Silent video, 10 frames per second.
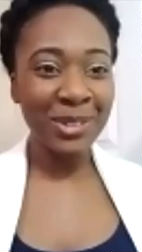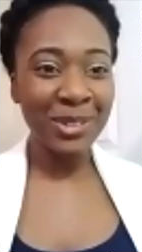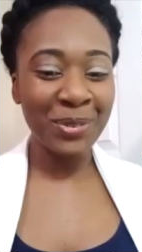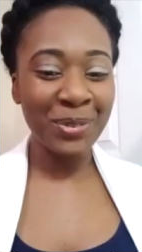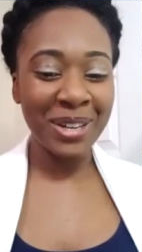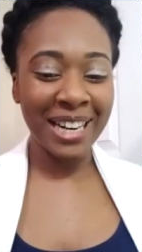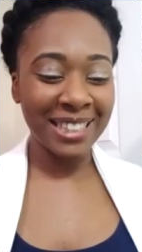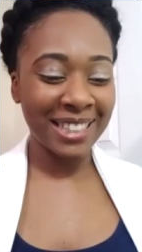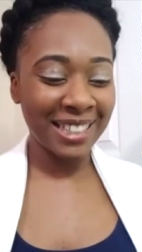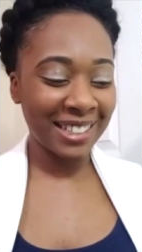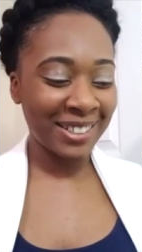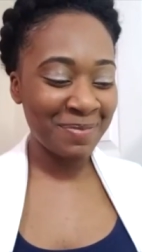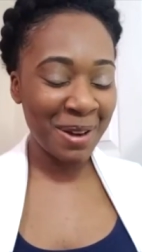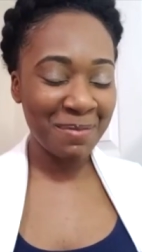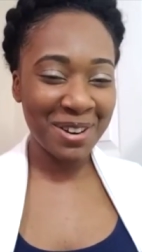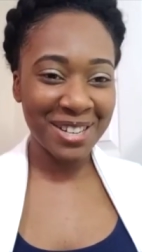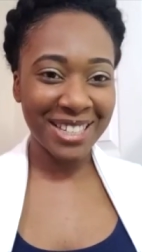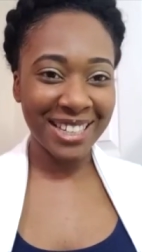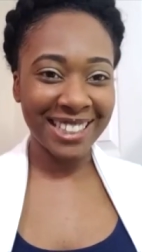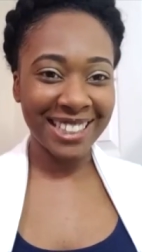the one I did on um, my
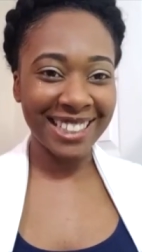project then.